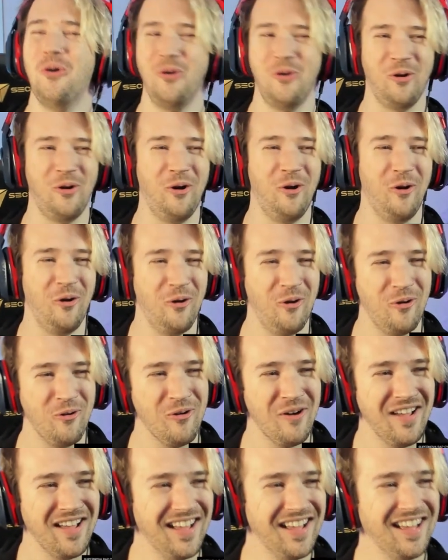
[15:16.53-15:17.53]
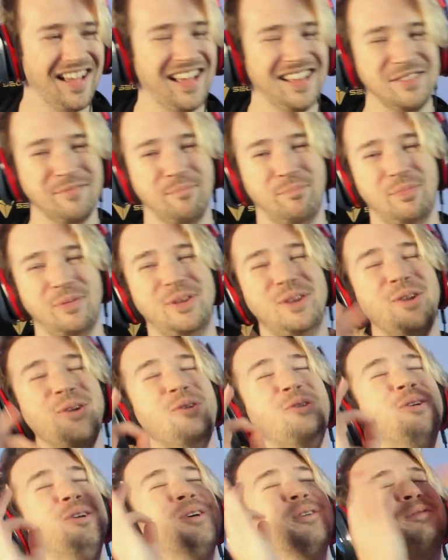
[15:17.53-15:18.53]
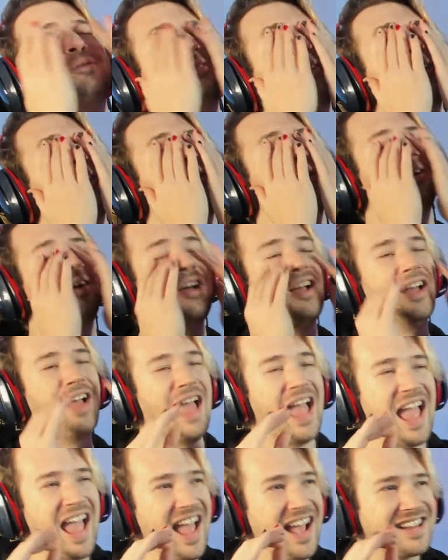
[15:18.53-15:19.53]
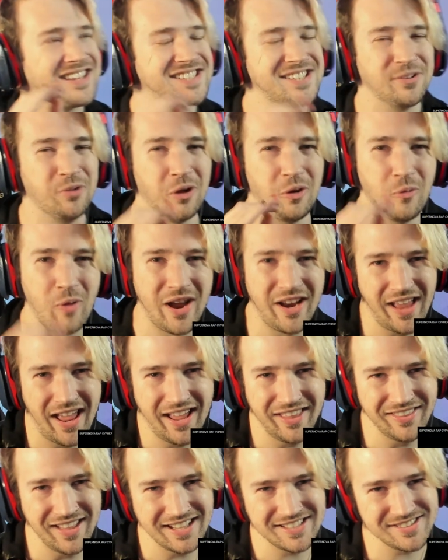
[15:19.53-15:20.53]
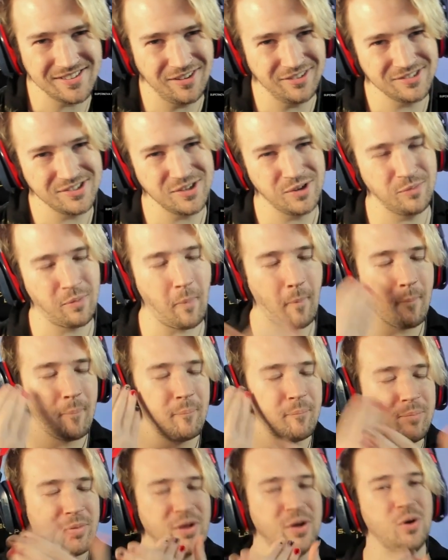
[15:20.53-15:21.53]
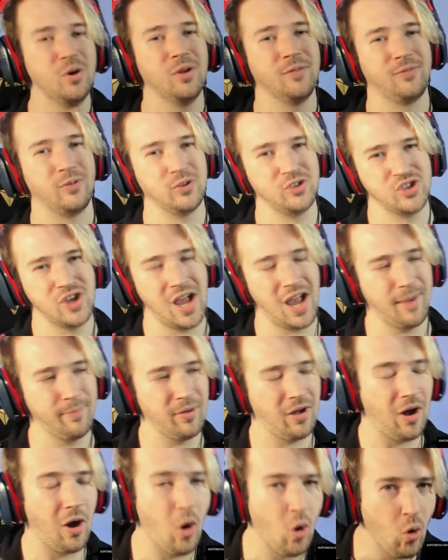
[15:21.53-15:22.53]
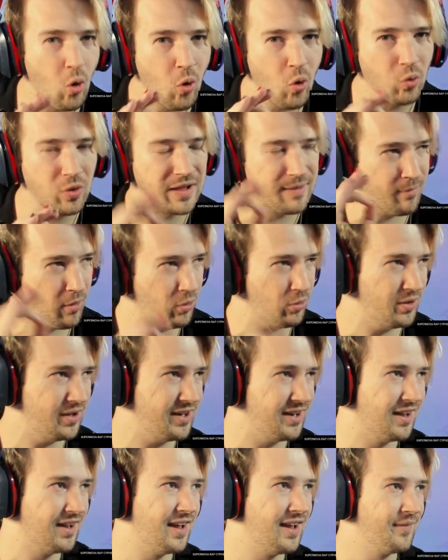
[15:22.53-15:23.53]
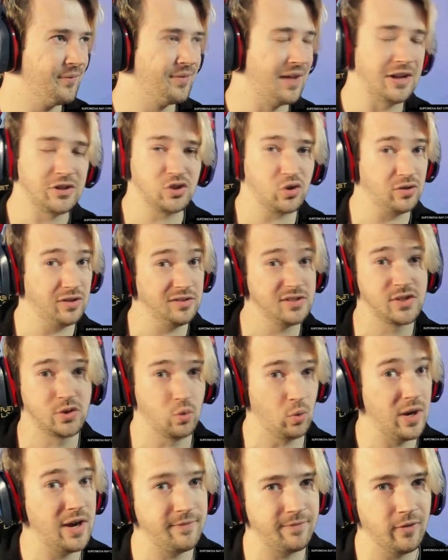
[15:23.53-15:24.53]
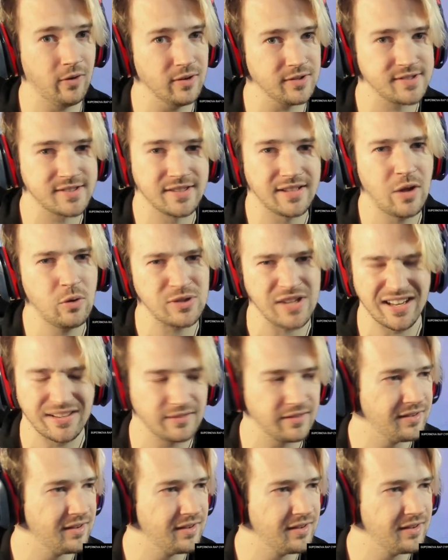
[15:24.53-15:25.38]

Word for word: Oh, beautiful. Excellent way to end that song, dude. Beautiful job. Holy moly. That was, that was a great verse. That was like...